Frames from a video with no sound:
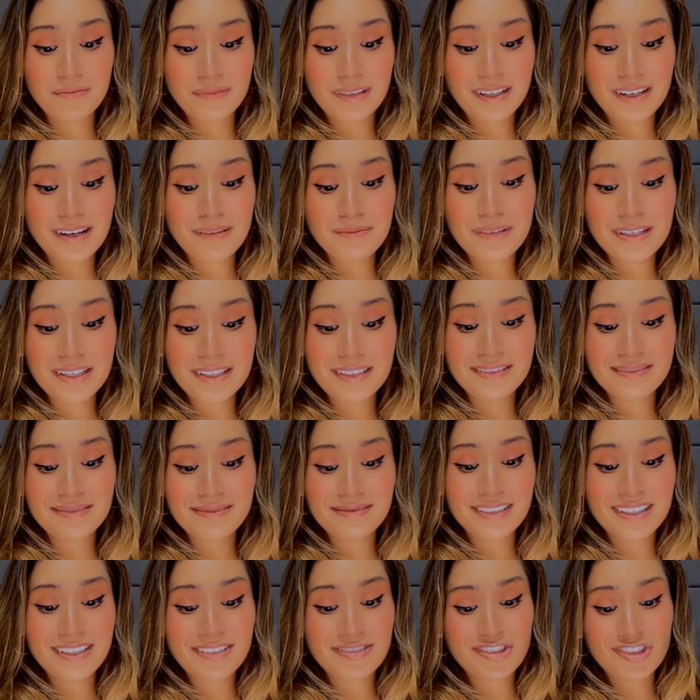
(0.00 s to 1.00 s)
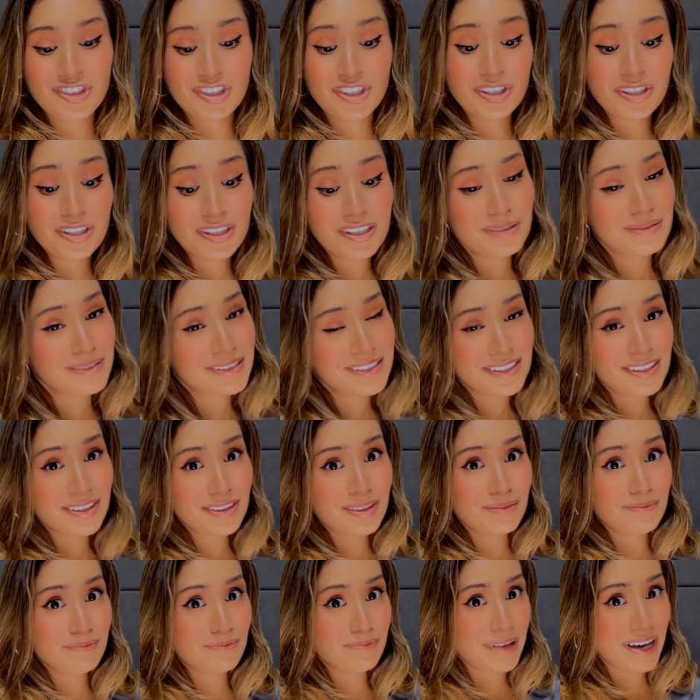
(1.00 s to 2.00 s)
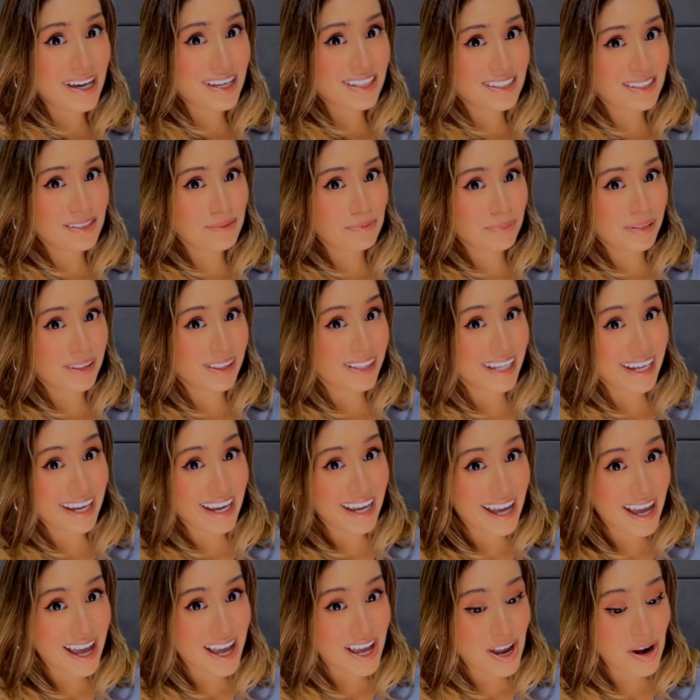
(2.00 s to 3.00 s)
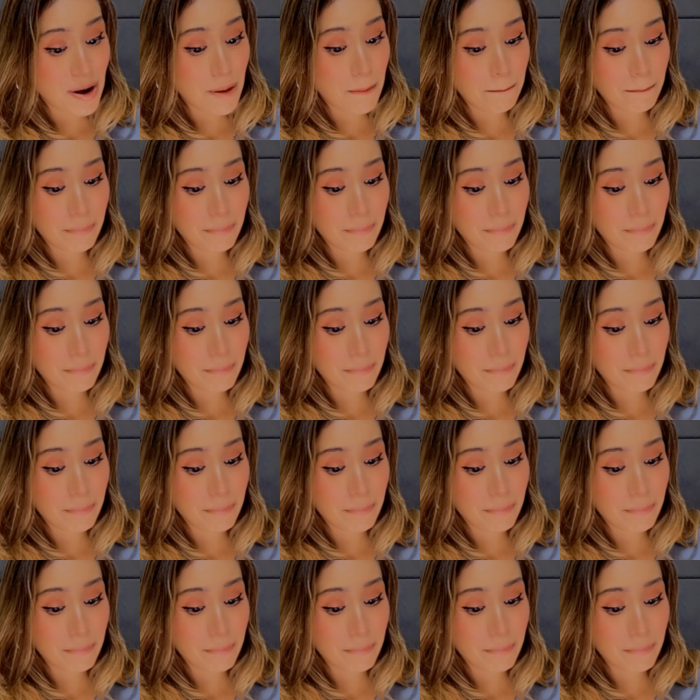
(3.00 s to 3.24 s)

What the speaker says: And I mean, like, sure, it wasn't the best plan,